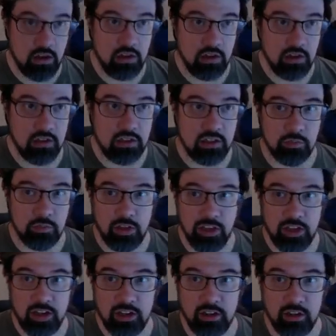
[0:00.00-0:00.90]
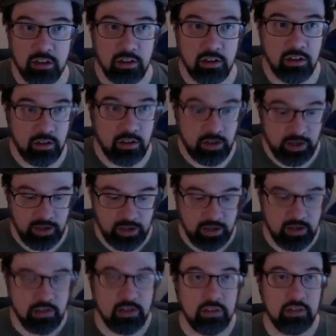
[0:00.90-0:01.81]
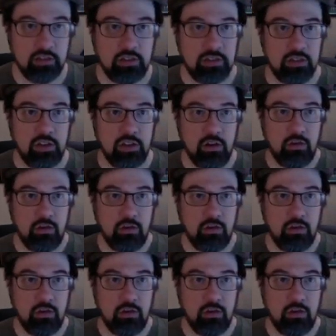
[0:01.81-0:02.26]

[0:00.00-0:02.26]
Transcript: displayed like so.